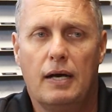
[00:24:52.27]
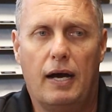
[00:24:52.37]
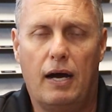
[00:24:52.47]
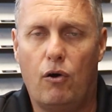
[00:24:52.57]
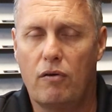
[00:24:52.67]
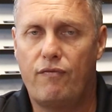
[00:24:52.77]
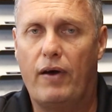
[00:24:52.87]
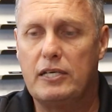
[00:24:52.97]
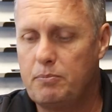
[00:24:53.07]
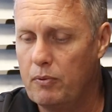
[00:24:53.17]
Uh, on
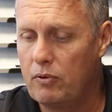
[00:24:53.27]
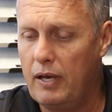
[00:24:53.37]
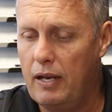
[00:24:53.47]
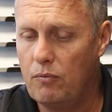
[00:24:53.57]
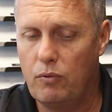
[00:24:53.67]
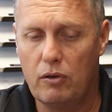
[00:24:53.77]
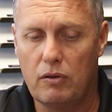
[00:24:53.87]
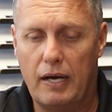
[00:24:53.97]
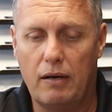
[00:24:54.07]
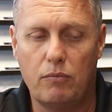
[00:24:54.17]
Facebook, and
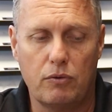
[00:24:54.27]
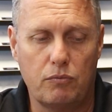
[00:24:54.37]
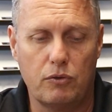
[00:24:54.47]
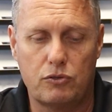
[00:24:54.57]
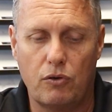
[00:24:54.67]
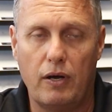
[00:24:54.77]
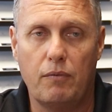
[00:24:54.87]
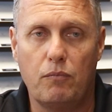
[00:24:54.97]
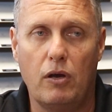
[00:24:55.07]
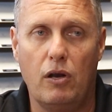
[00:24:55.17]
we'll uh, we'll we'll try
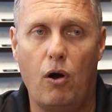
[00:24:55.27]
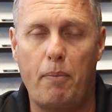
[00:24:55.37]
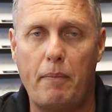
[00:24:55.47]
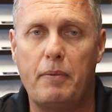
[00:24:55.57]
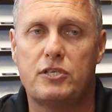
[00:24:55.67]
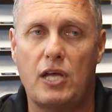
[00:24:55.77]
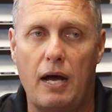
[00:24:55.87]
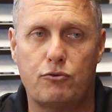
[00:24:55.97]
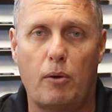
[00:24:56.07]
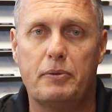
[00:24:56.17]
and you know I'll probably
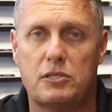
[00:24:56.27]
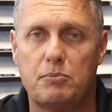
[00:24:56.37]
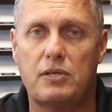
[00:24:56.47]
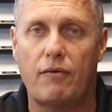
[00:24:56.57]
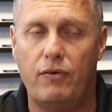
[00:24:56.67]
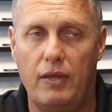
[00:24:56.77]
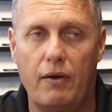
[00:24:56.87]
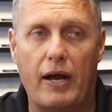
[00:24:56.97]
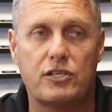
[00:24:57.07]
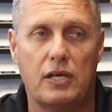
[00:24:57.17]
start dropping some stuff in
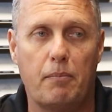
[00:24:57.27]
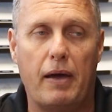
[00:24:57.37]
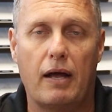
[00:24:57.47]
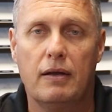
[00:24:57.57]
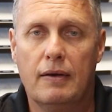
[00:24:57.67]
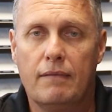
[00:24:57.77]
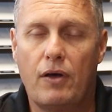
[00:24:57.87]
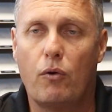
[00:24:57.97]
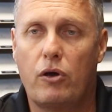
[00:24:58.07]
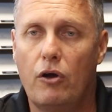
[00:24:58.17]
there actually about
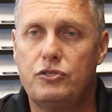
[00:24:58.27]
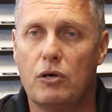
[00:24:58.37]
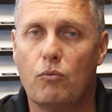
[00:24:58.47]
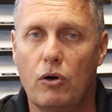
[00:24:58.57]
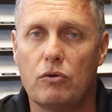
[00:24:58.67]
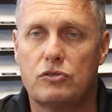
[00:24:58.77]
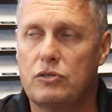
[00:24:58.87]
the whole coaching world.